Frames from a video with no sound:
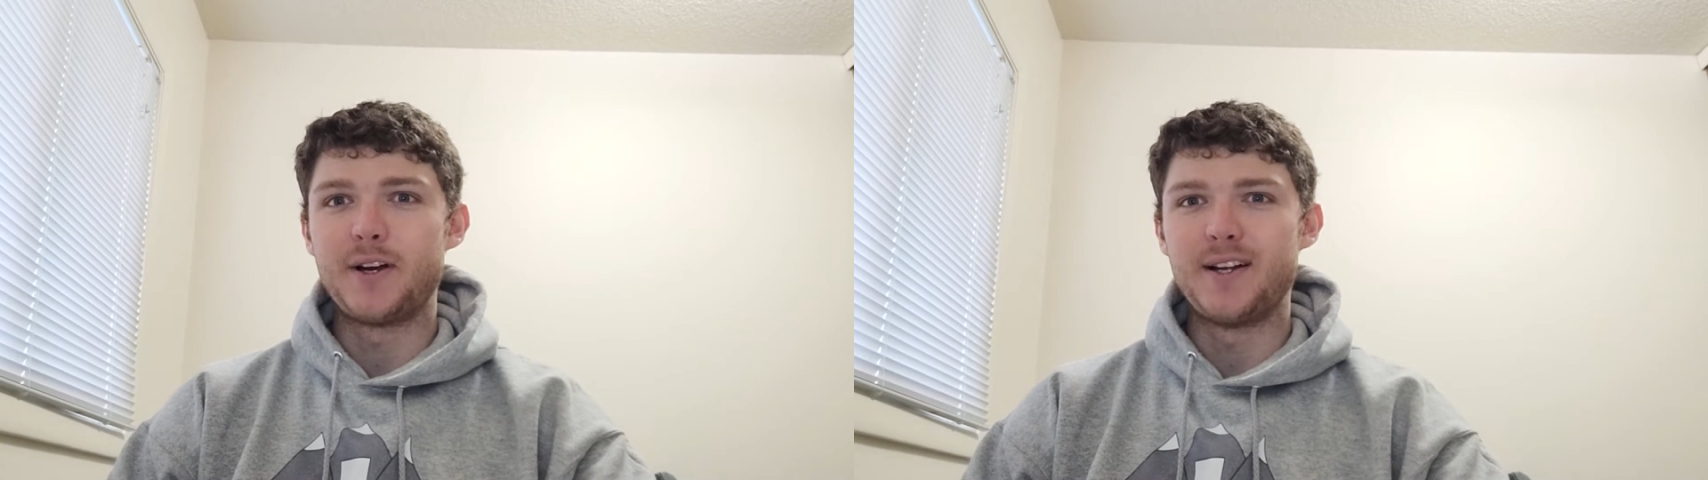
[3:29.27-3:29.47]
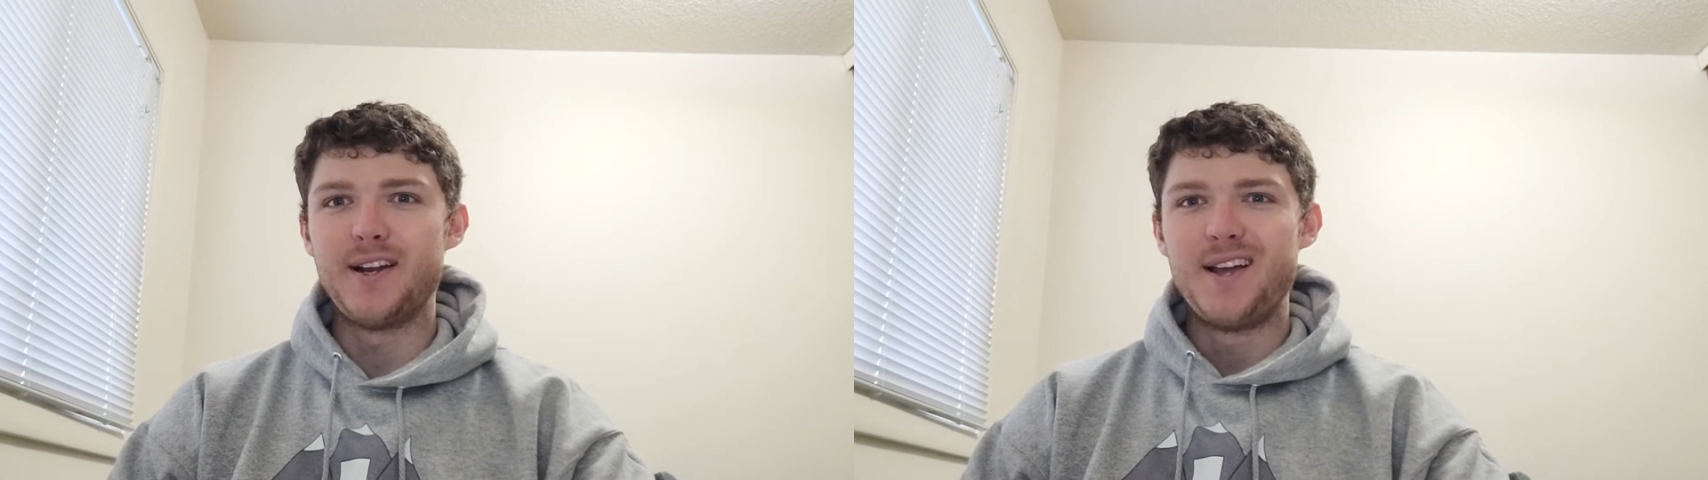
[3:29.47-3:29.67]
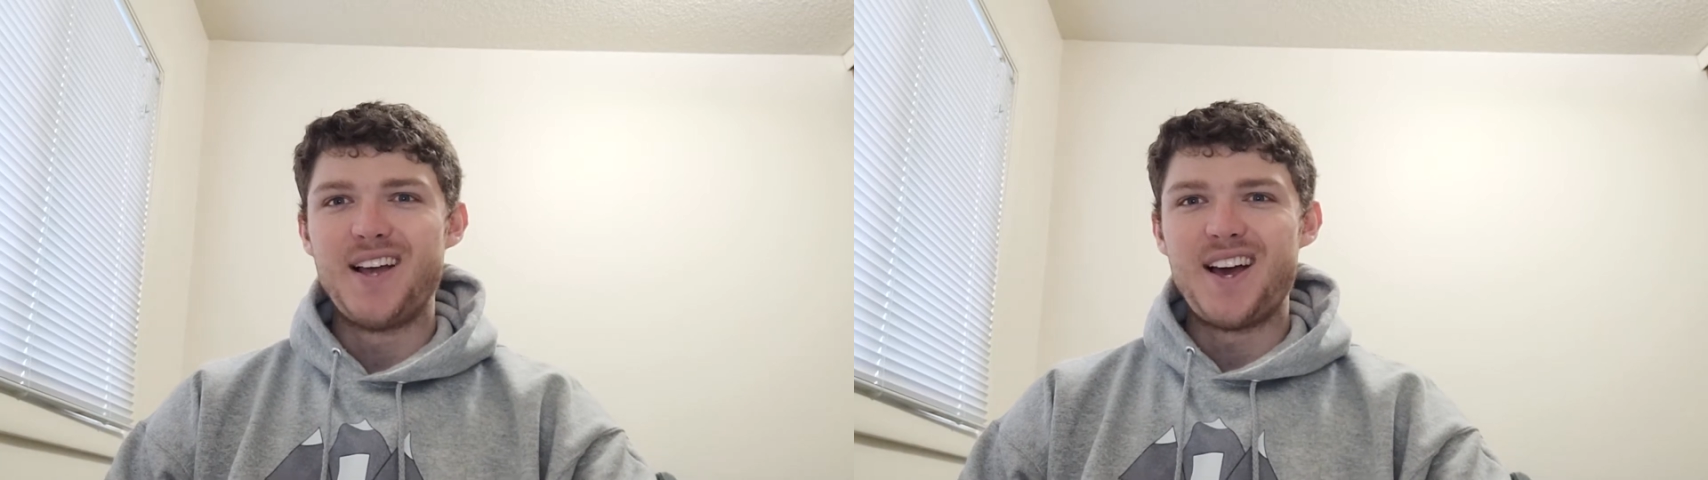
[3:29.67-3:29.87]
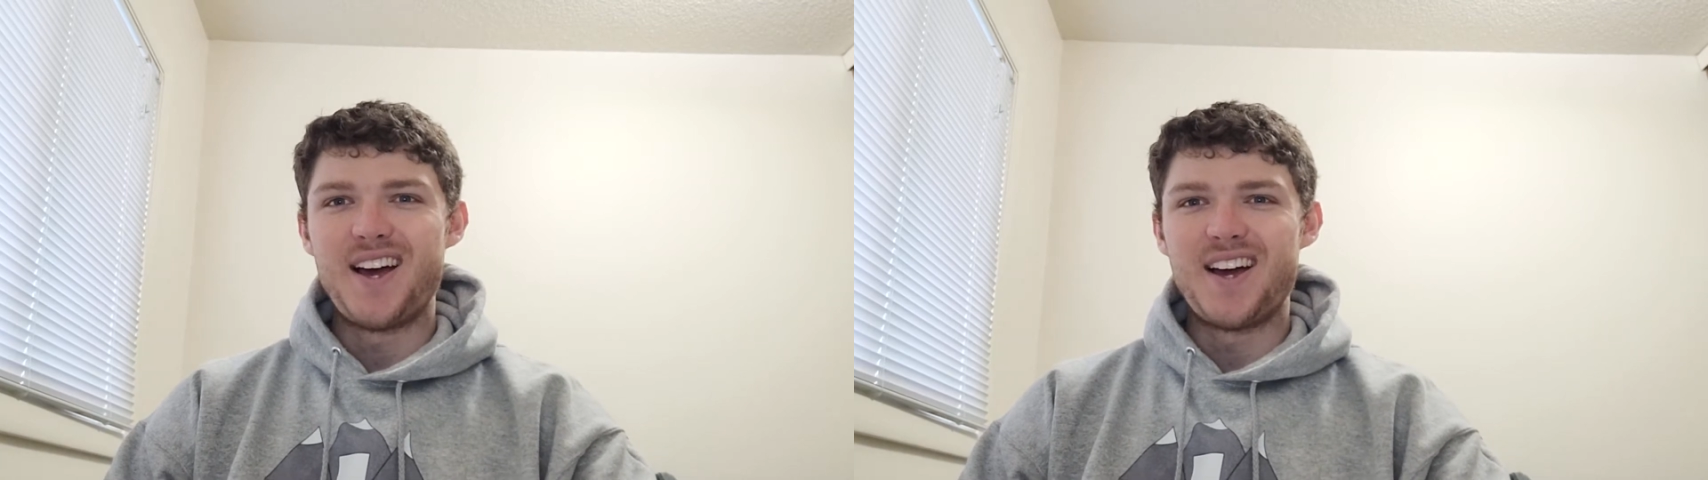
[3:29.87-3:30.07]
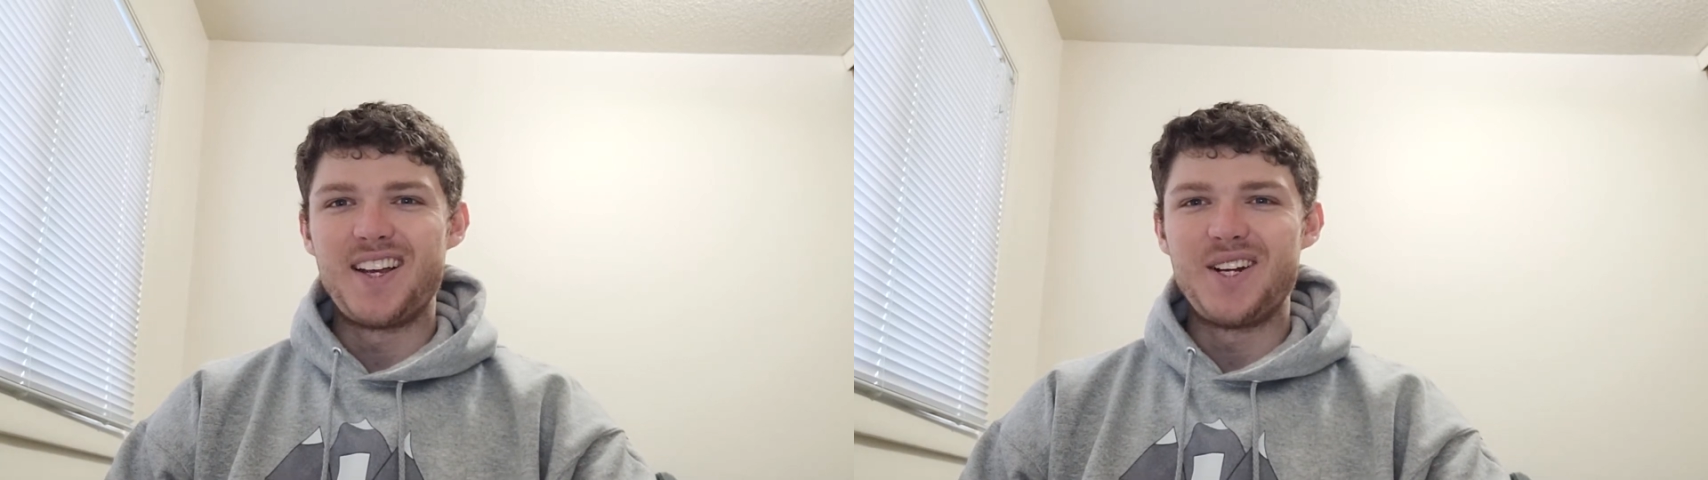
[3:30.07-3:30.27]
And,
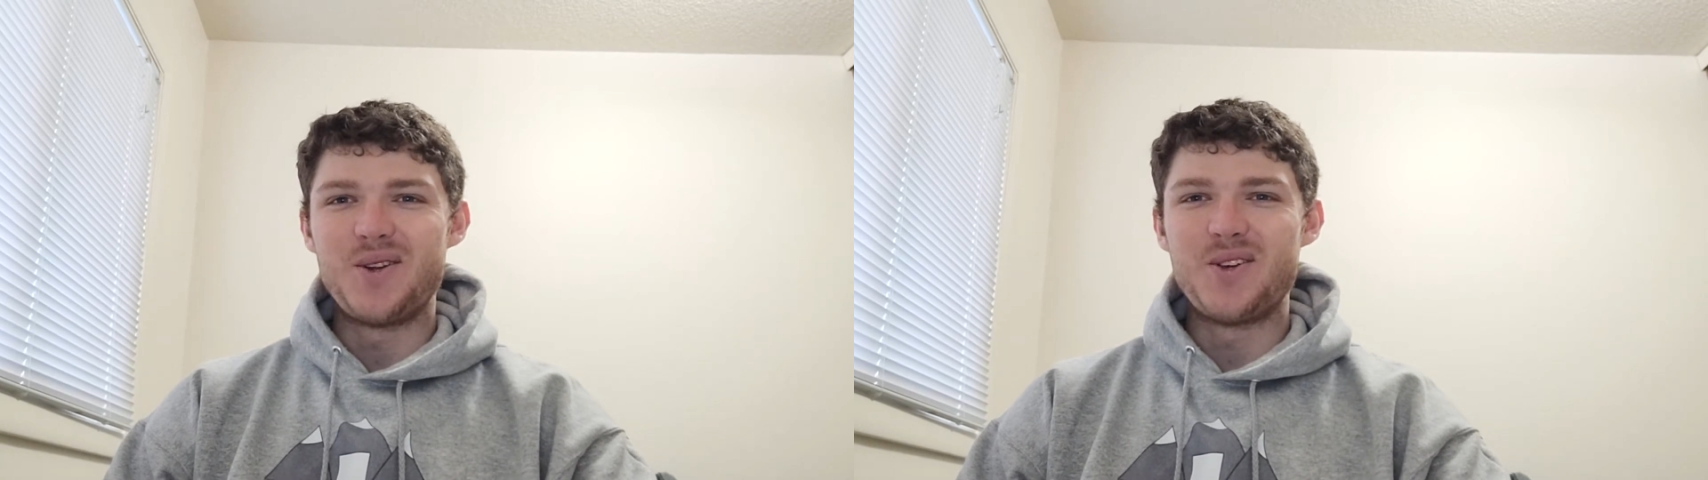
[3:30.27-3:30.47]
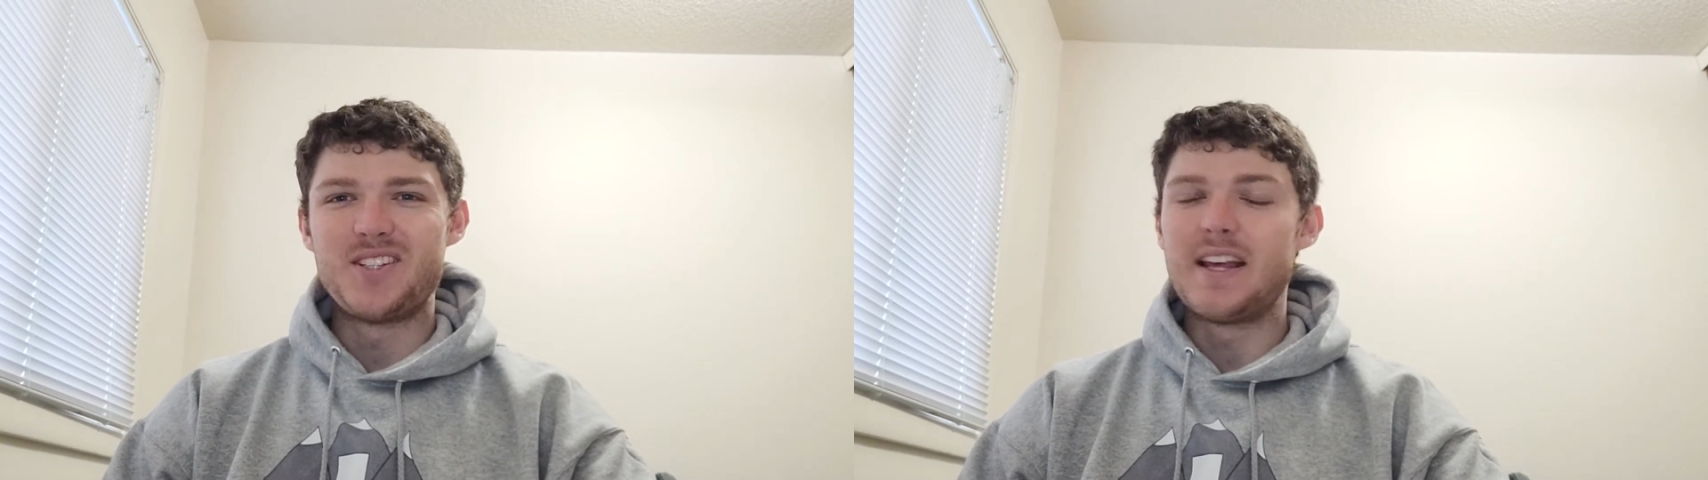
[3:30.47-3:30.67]
there's